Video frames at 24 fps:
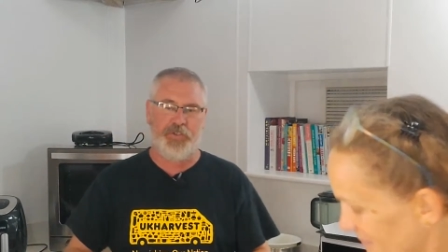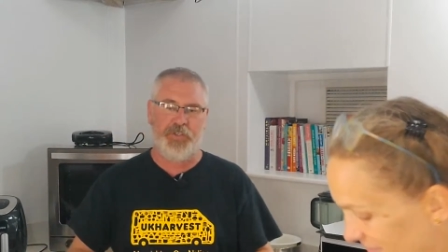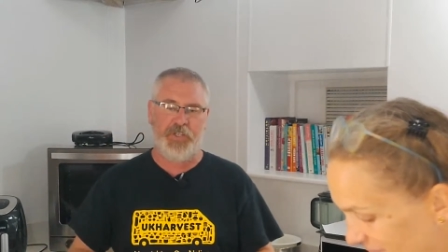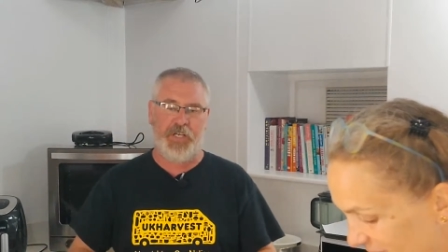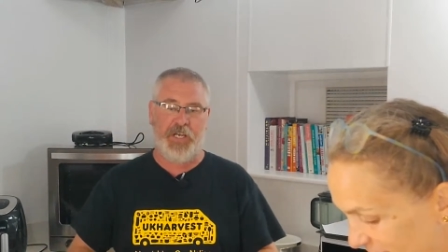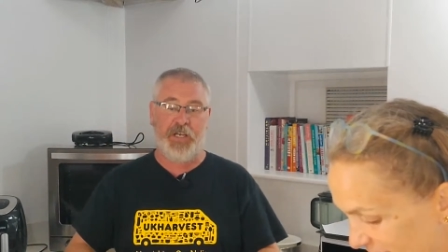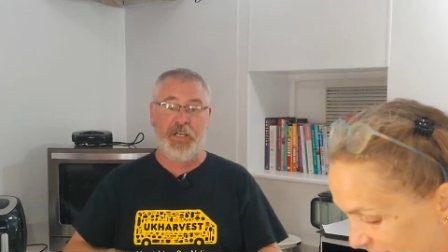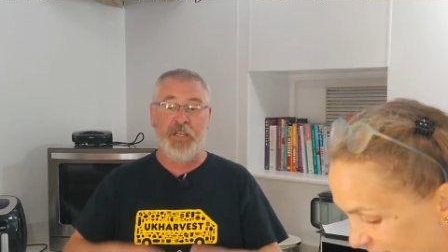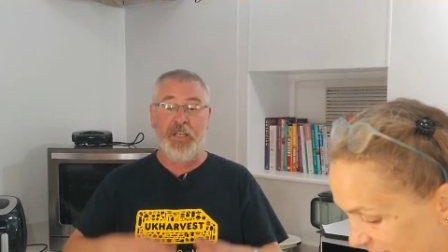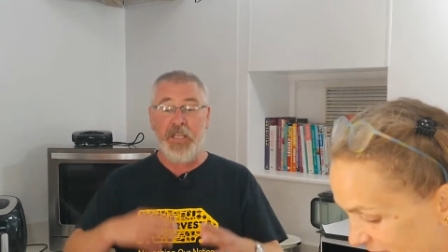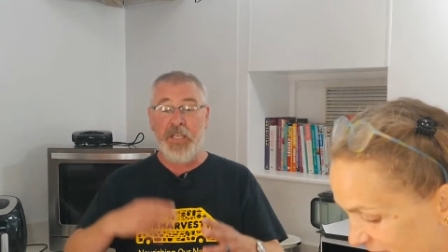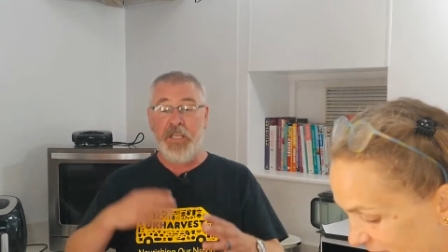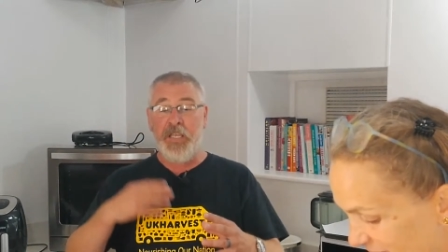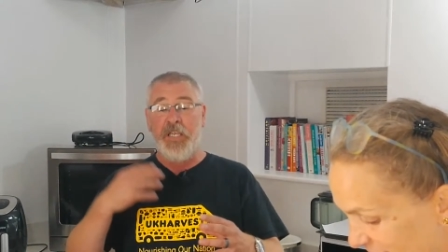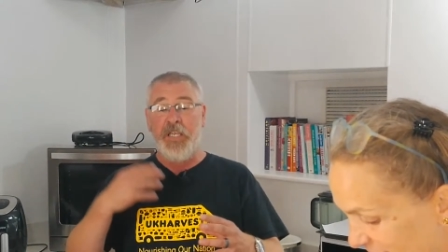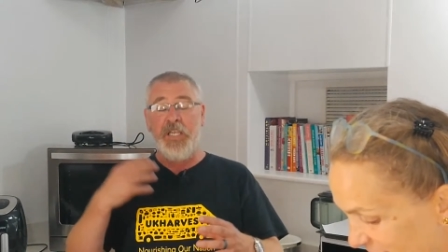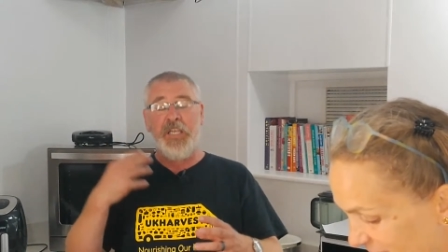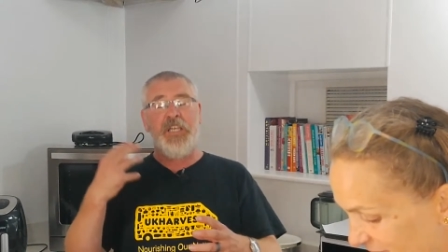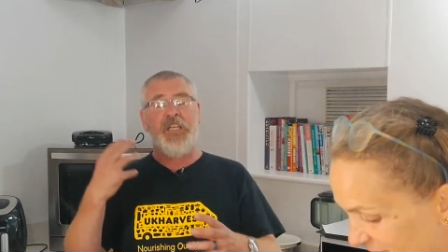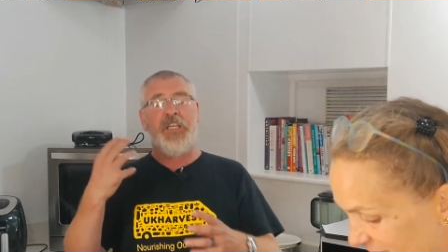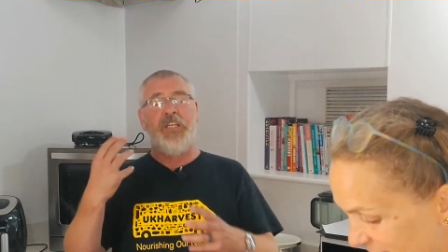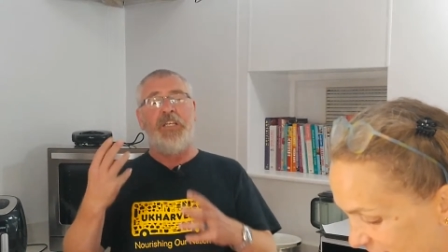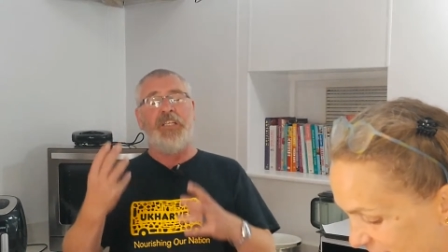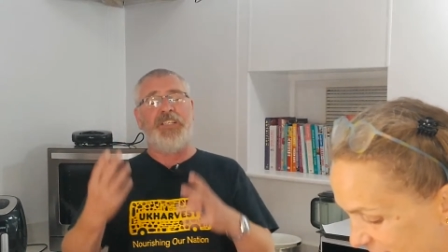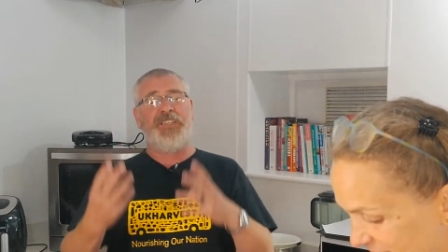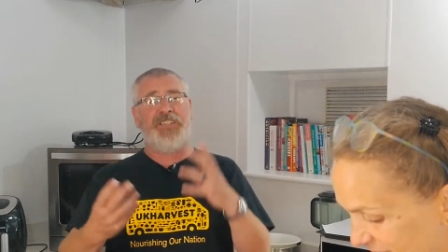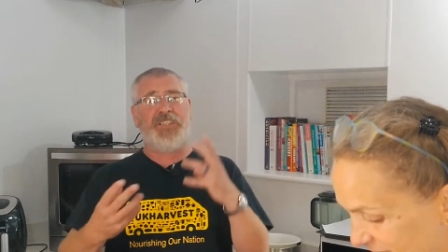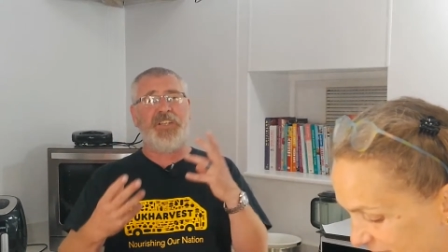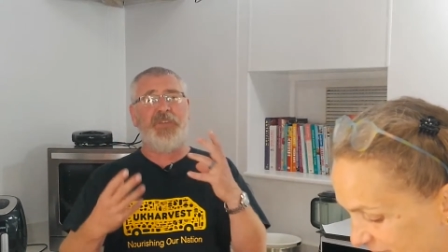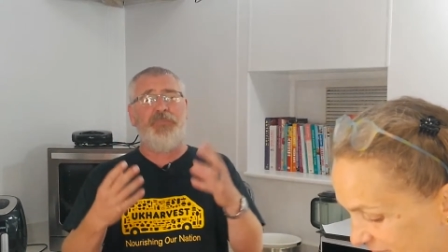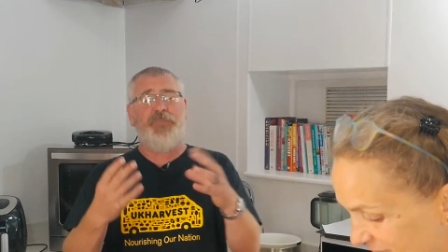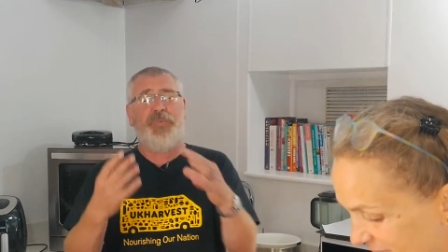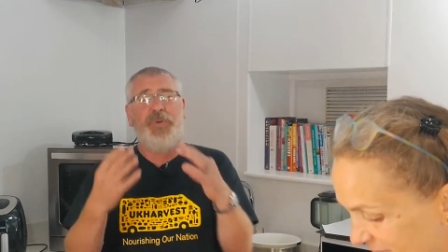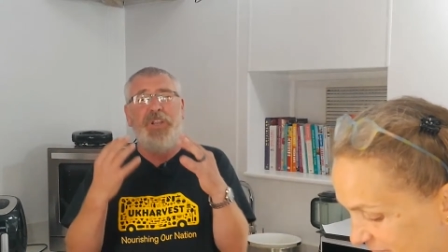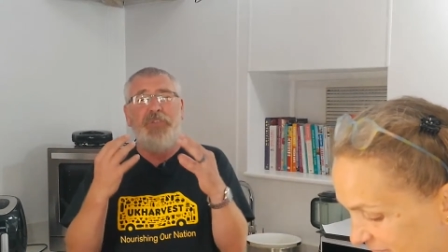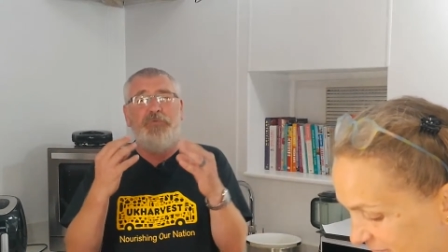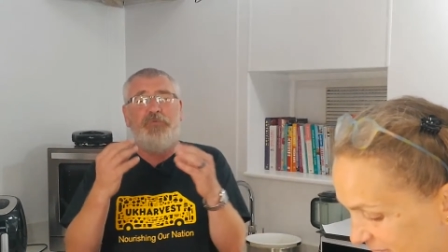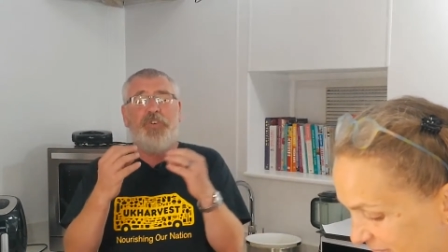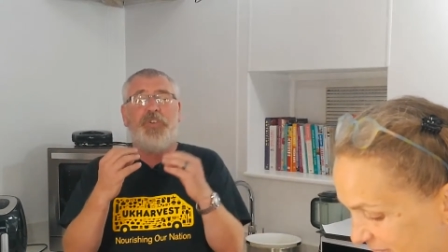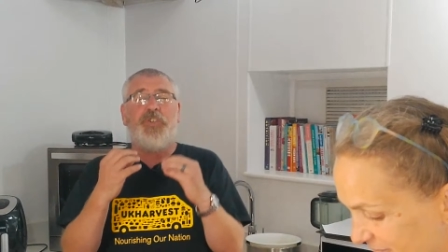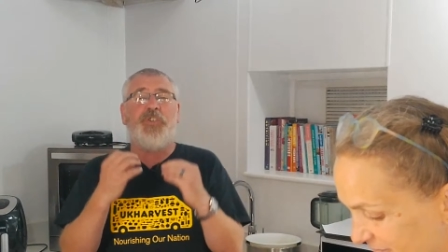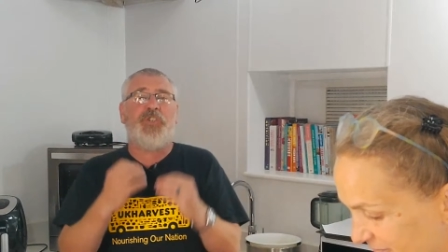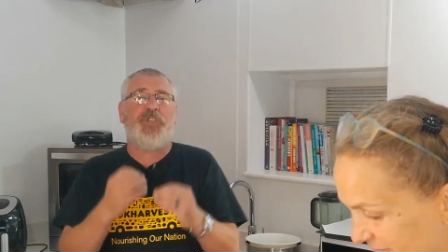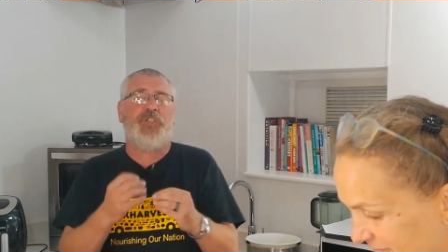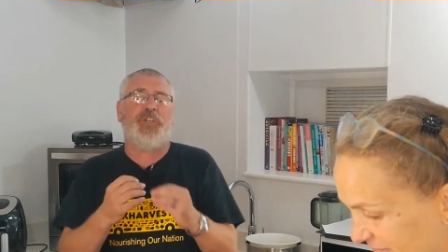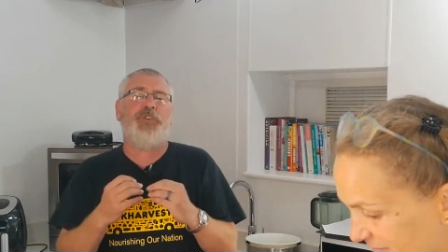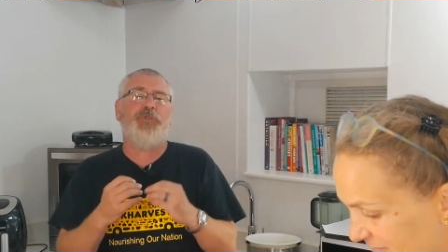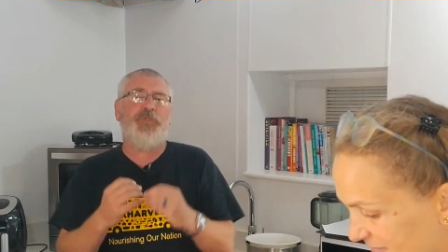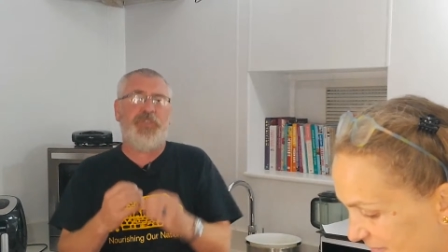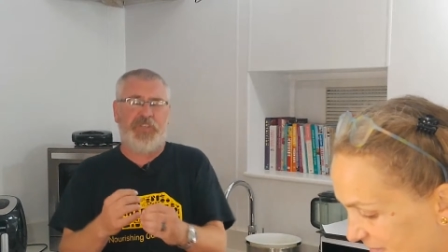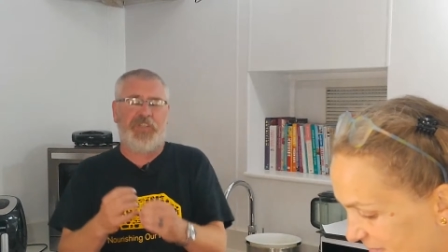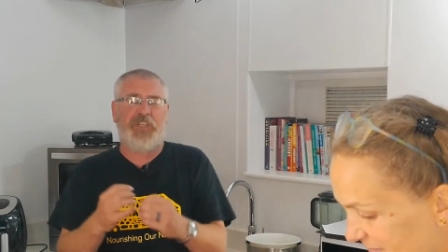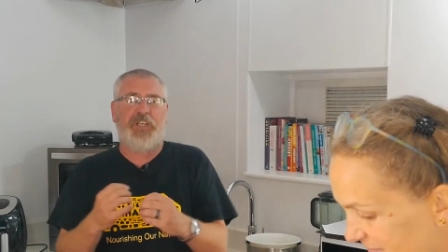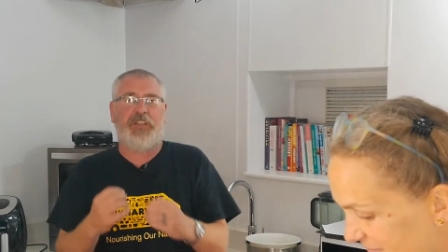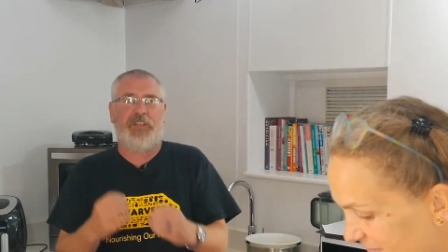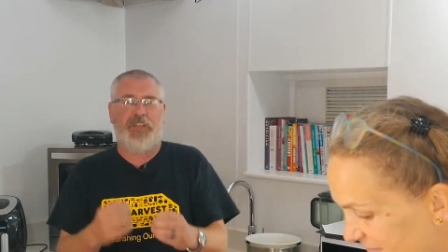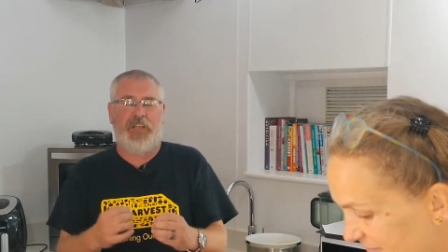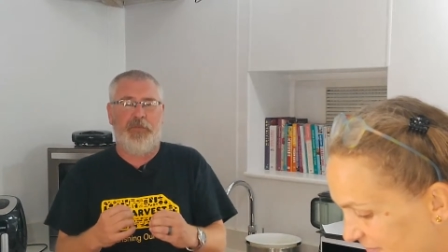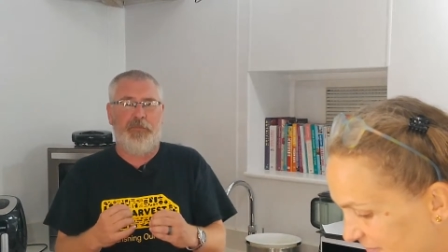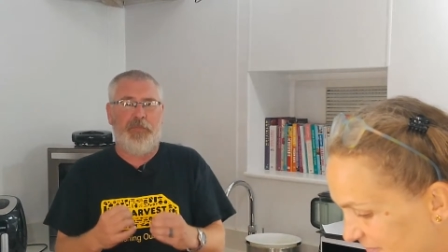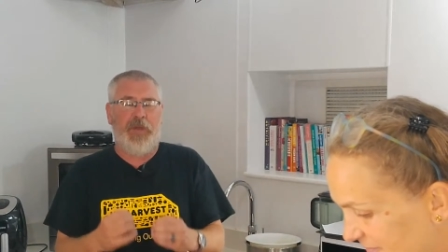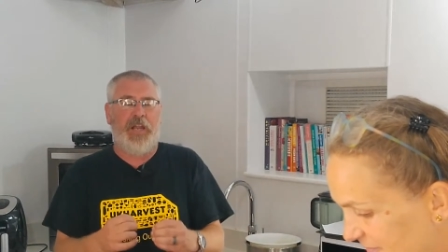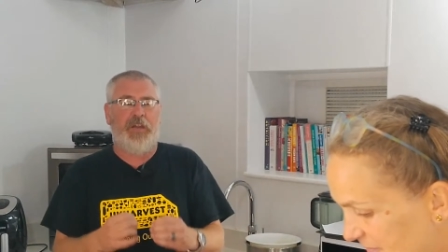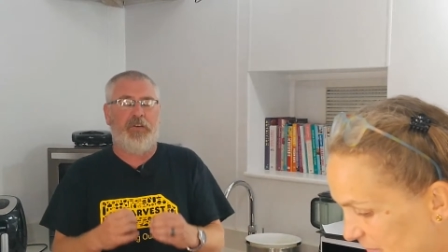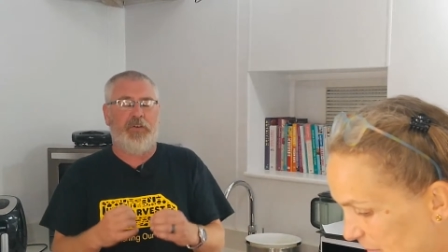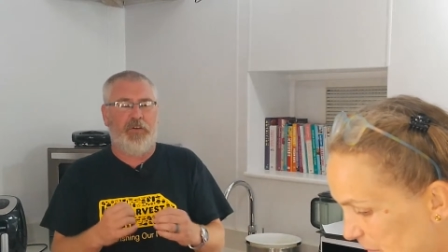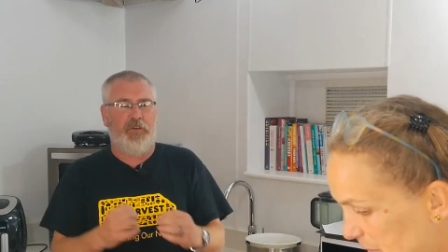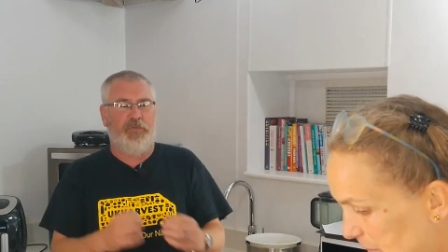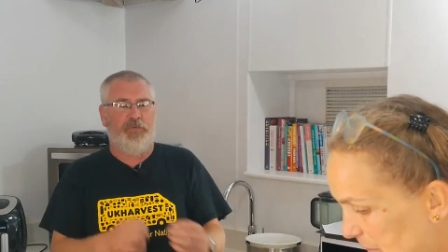that. Simply reducing the amount